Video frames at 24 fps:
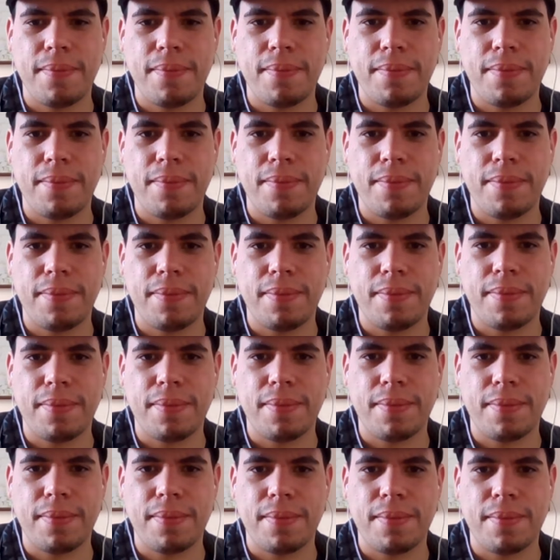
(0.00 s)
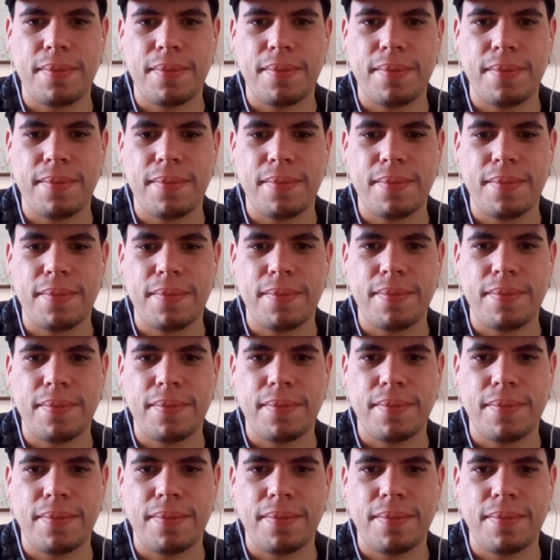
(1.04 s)

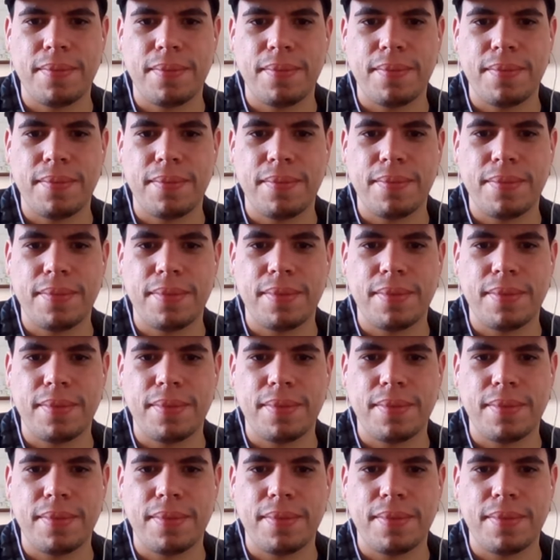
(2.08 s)
The person shown says nothing.